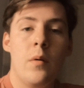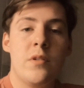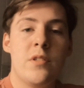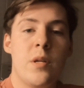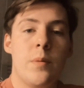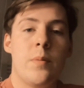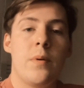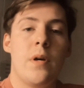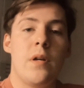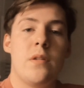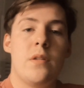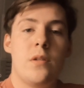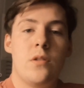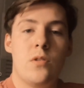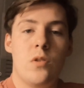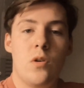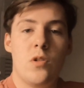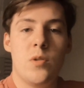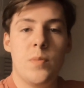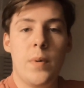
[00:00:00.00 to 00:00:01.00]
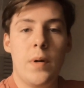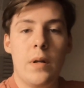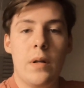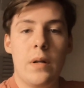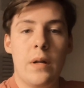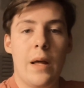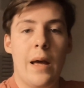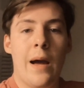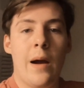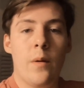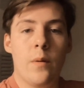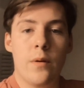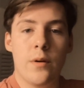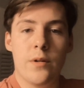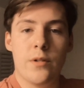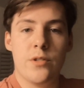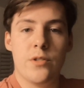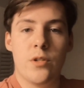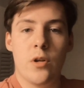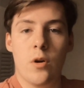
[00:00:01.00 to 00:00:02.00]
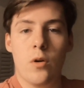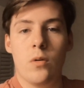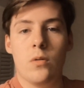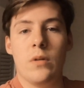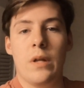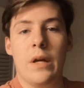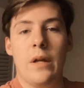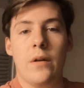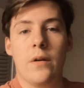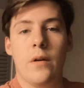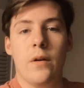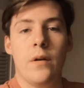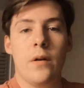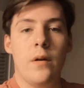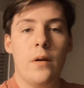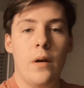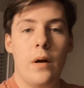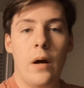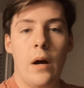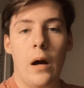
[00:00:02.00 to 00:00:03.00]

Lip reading: Alright, what's up guys? So it's about an hour or so later.